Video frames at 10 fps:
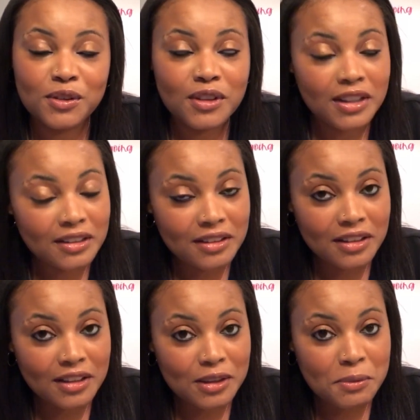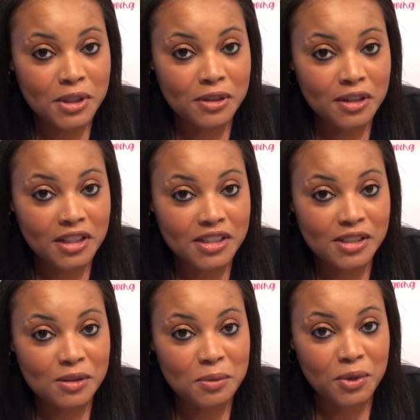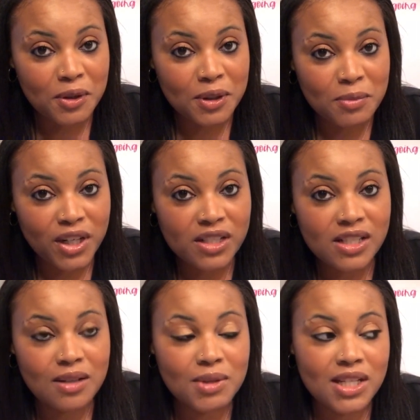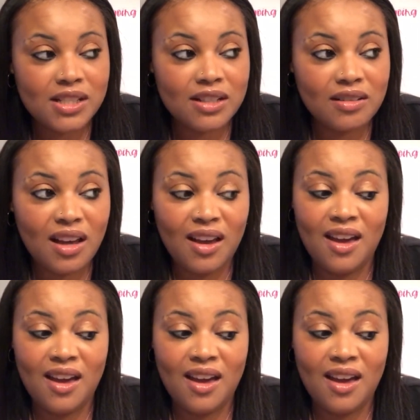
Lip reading: likely not going to be attracted to a broken person because they're like,